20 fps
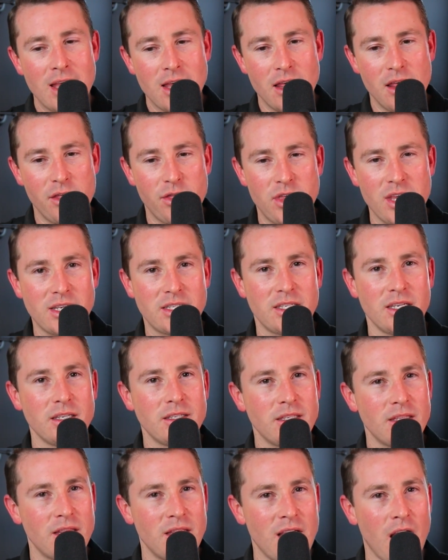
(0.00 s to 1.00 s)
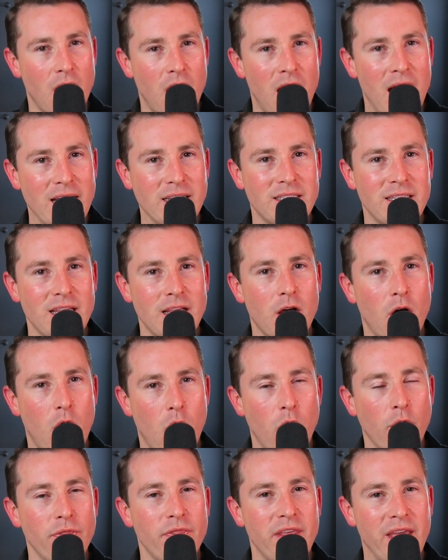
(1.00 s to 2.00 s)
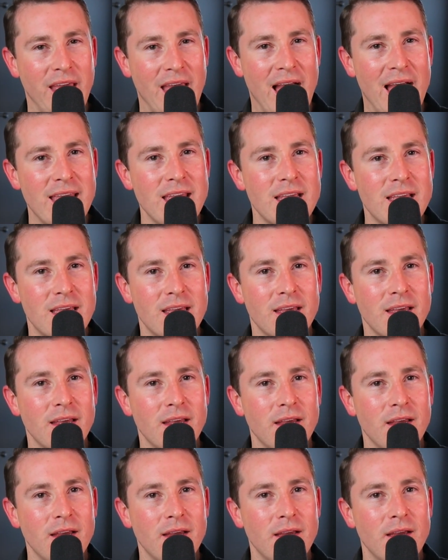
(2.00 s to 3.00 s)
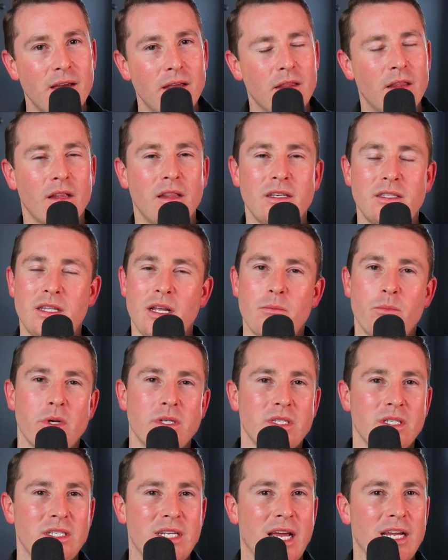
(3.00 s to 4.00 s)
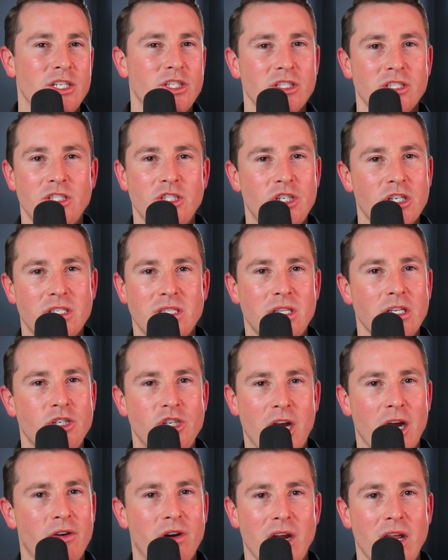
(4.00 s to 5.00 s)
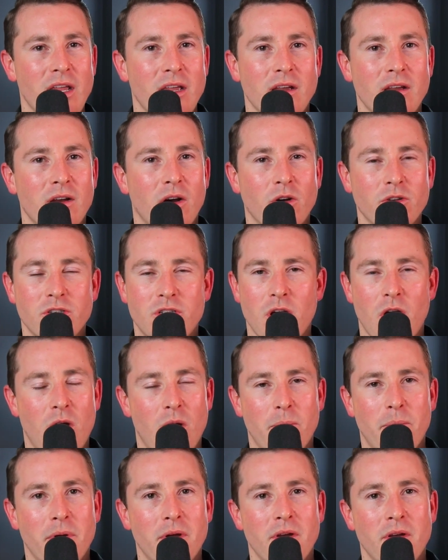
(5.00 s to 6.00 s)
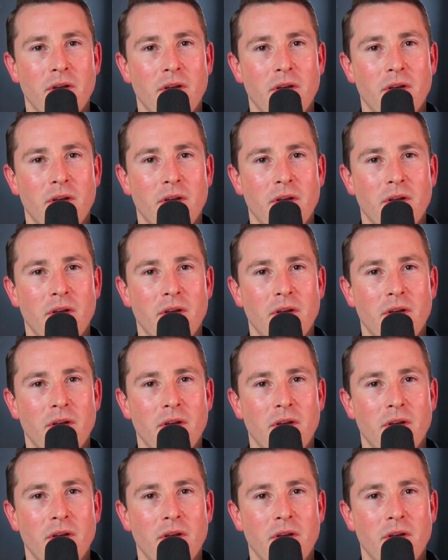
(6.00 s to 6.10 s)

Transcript: This is the icing on the cake. The listing presentation is just the cherry on top.